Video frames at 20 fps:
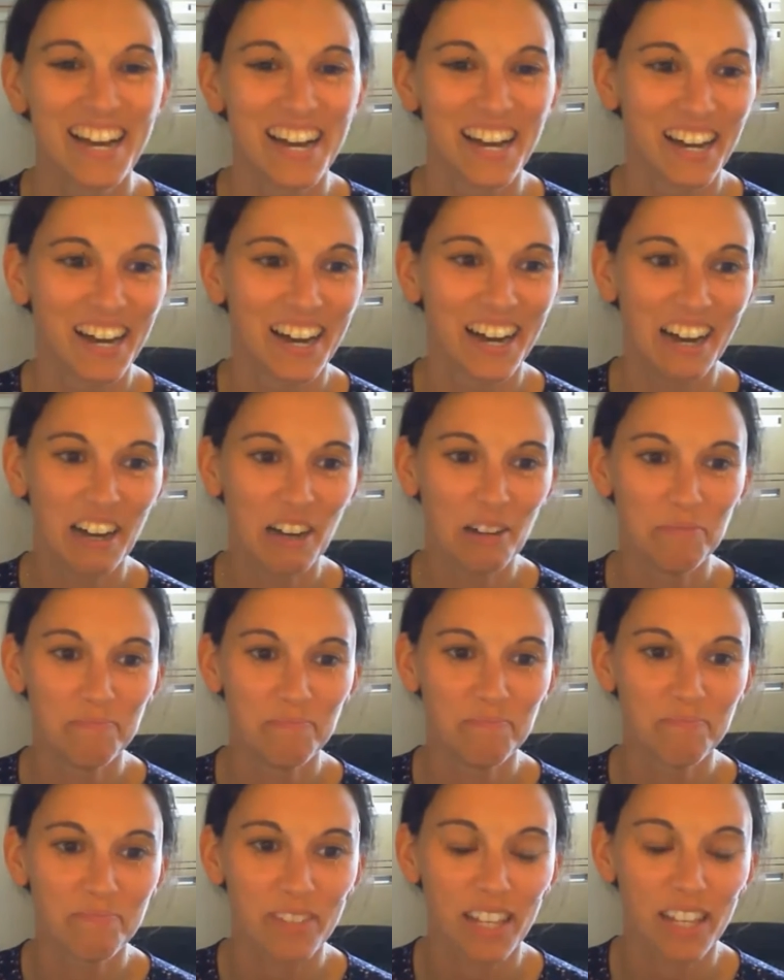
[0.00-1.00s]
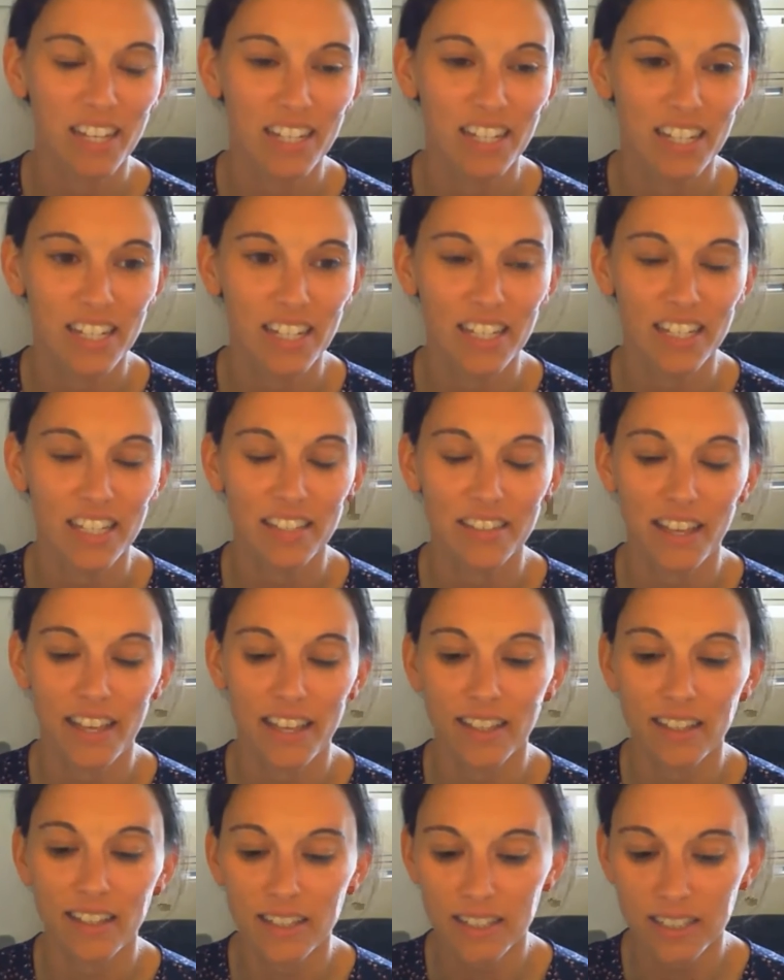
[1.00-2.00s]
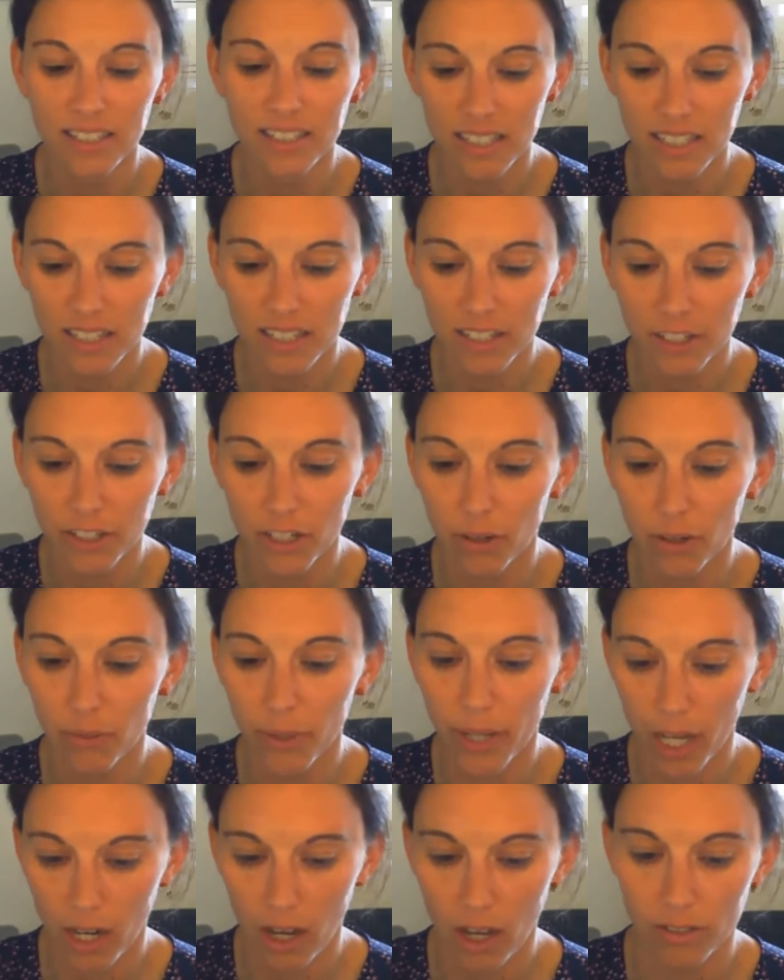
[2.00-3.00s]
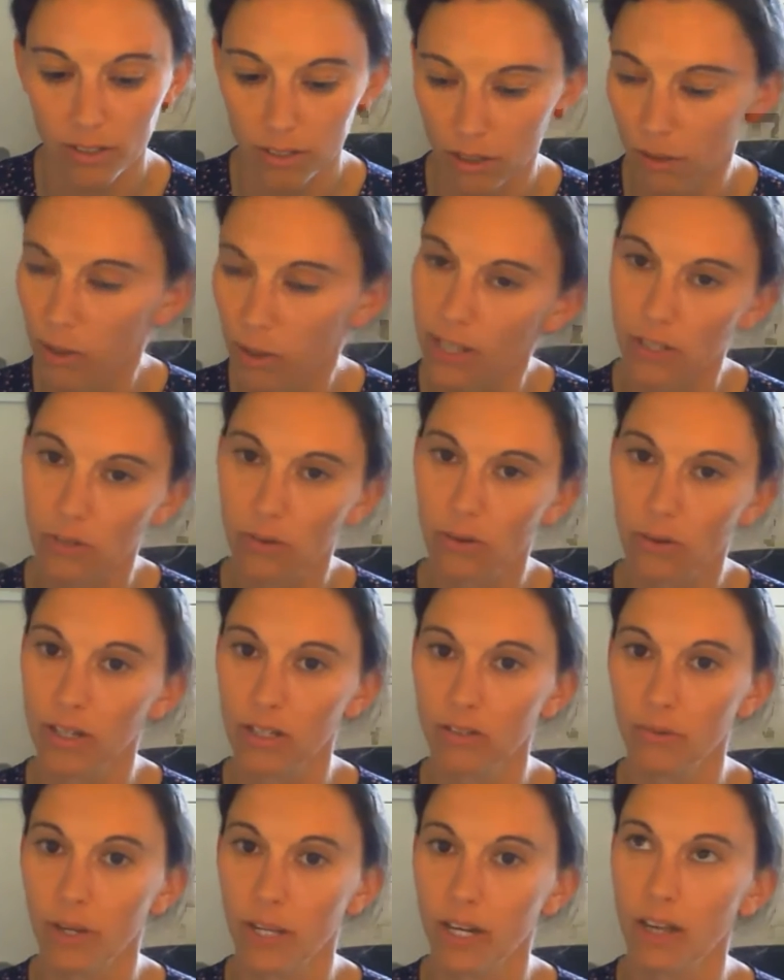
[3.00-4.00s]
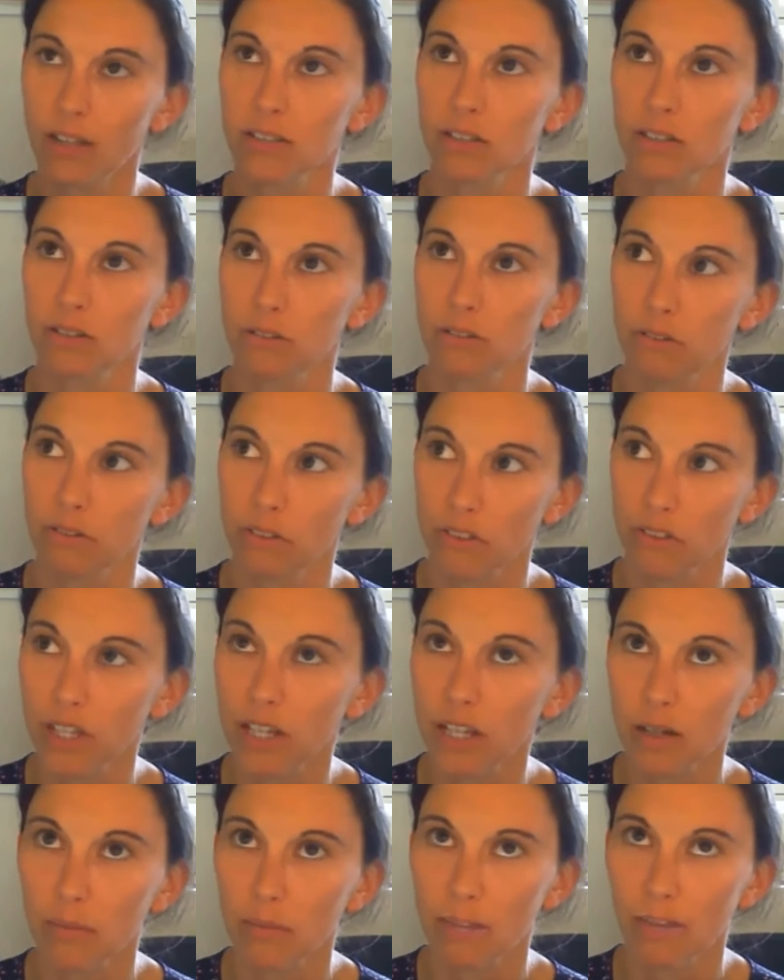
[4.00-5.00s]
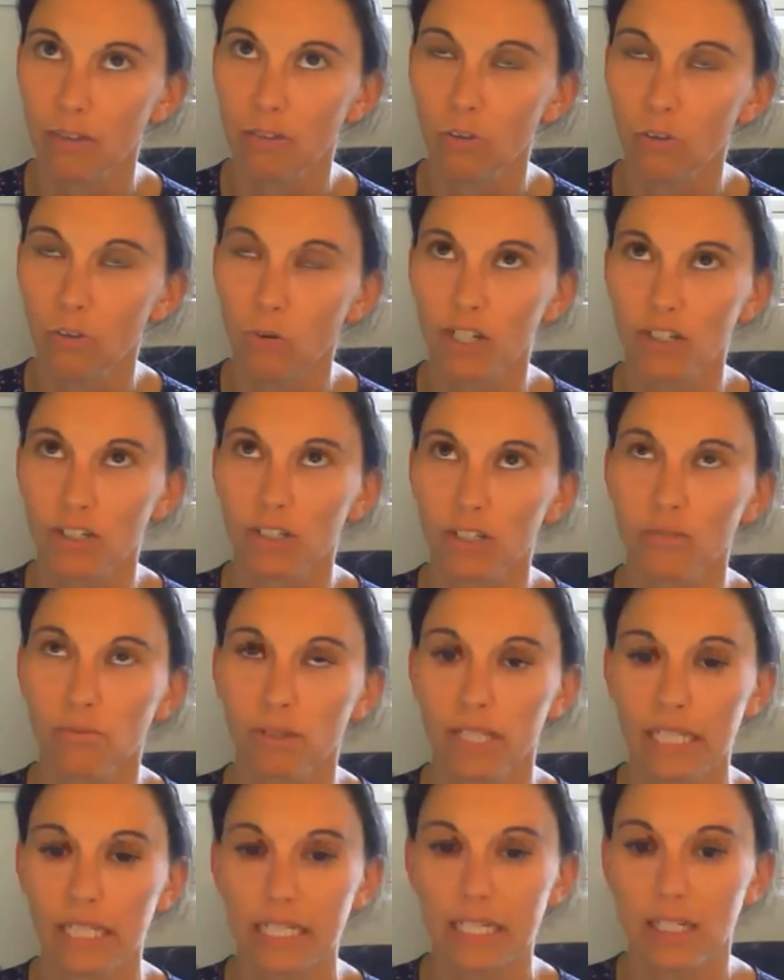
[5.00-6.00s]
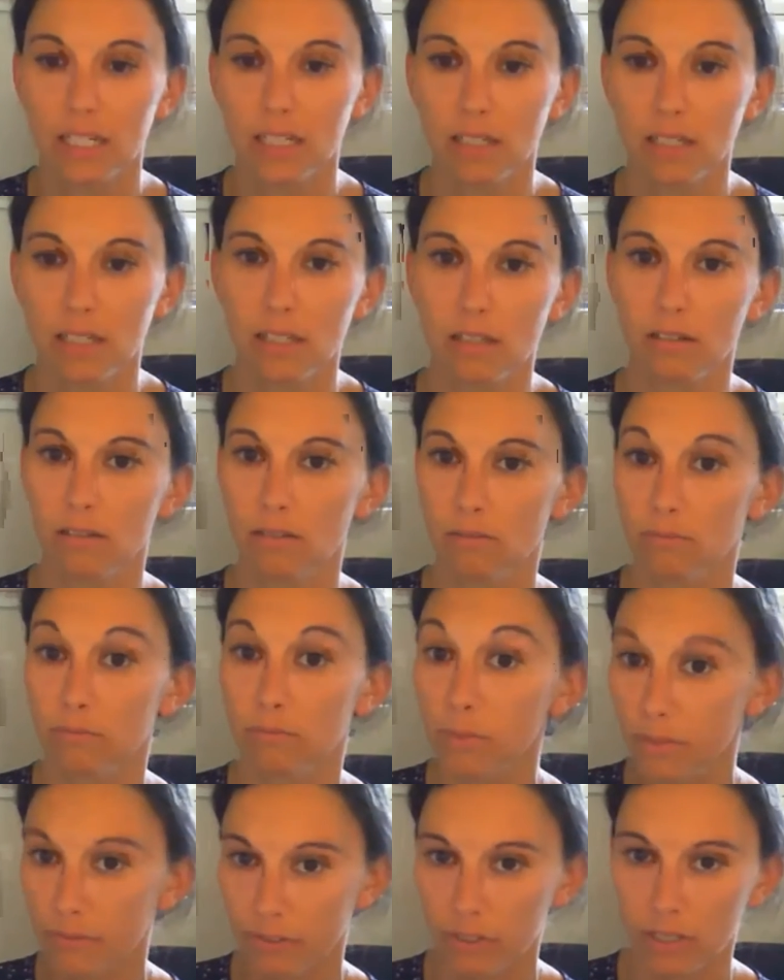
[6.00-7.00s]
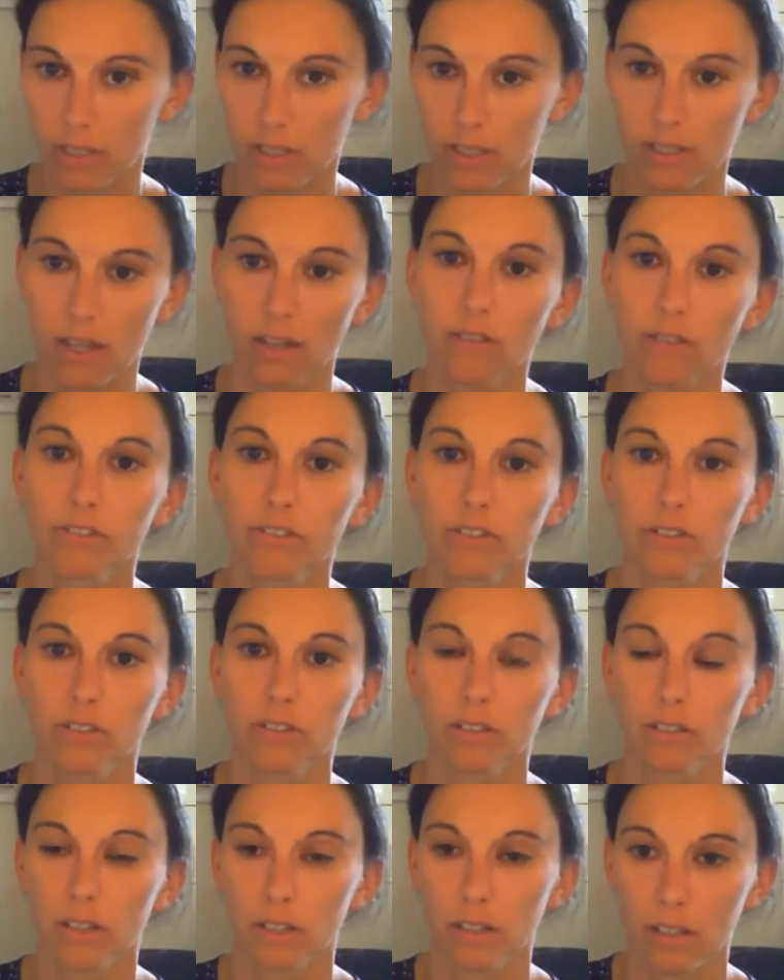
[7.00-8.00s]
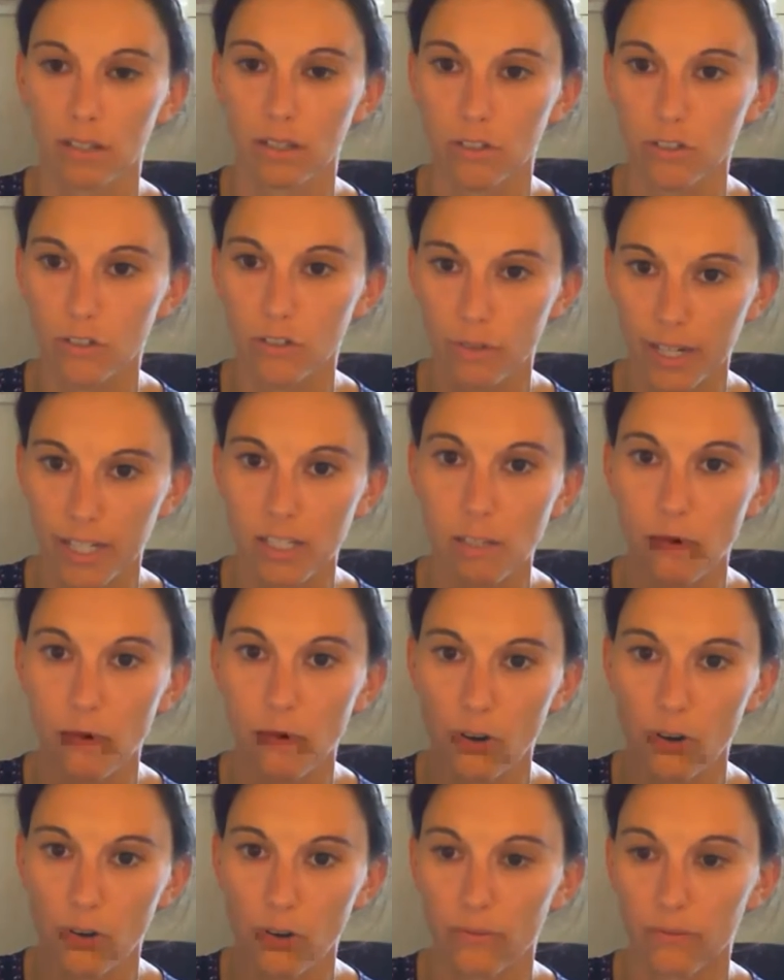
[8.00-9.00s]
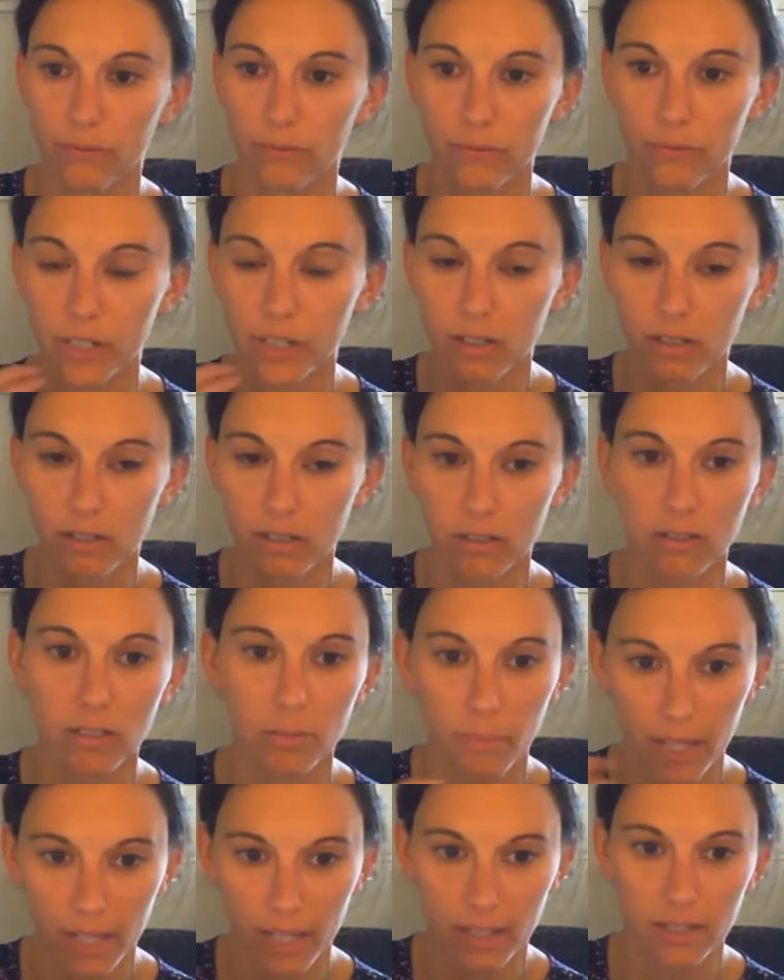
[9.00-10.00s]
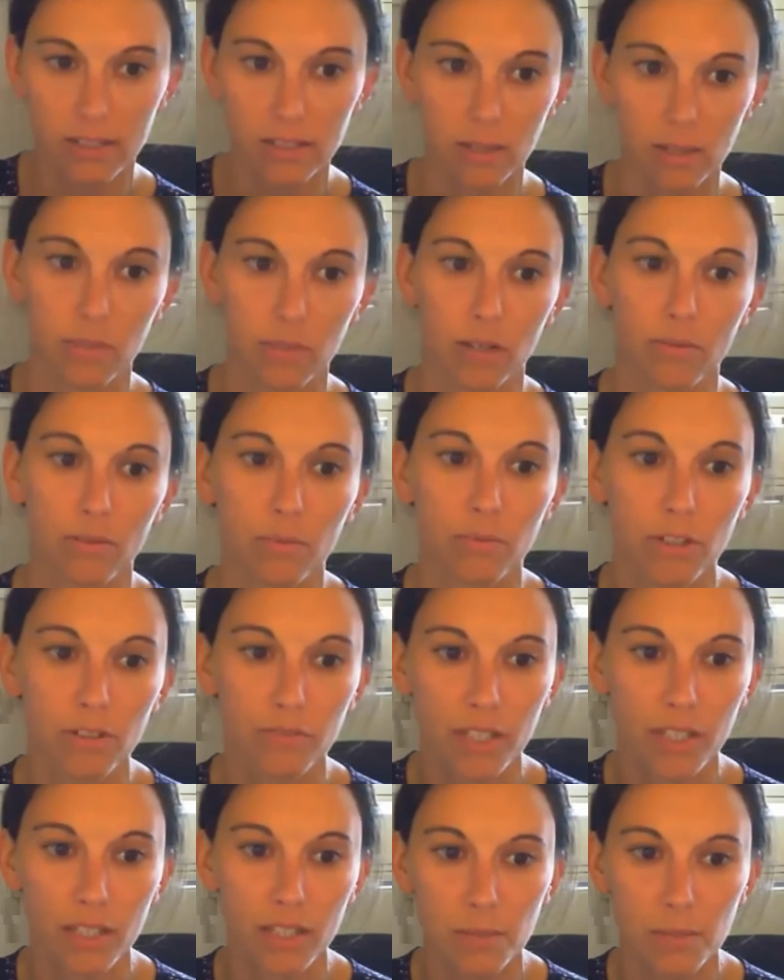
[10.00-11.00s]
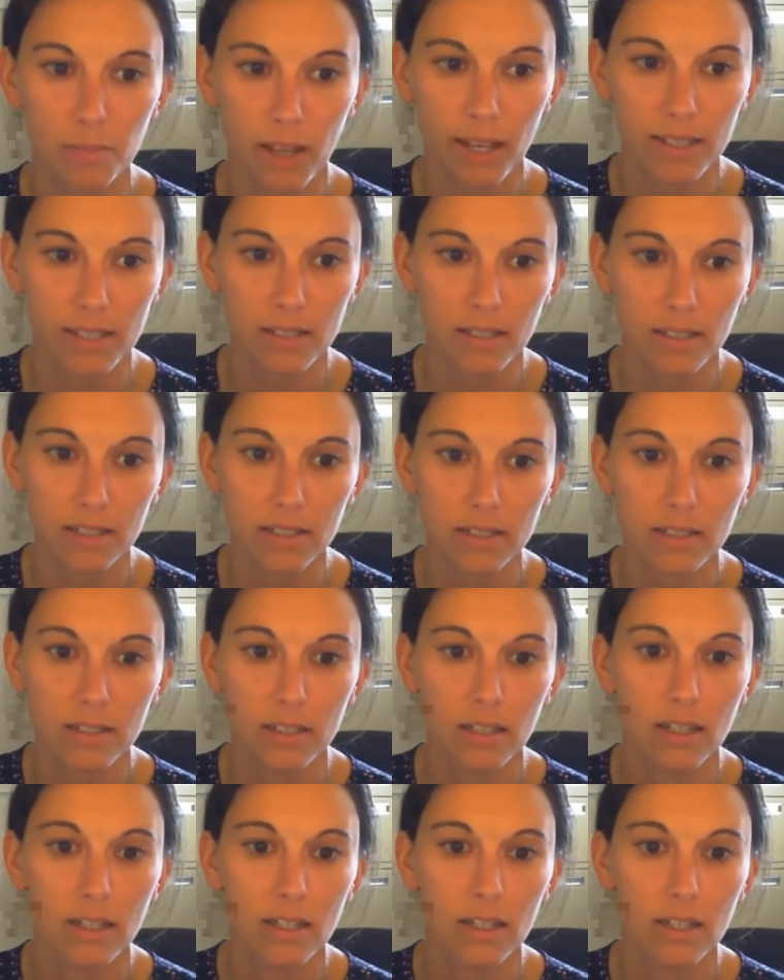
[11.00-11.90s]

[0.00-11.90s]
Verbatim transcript: Um, and you know we can also ask we can also think about questions related to the river itself so the, the transport vehicle, the mechanism that we're moving these plastics.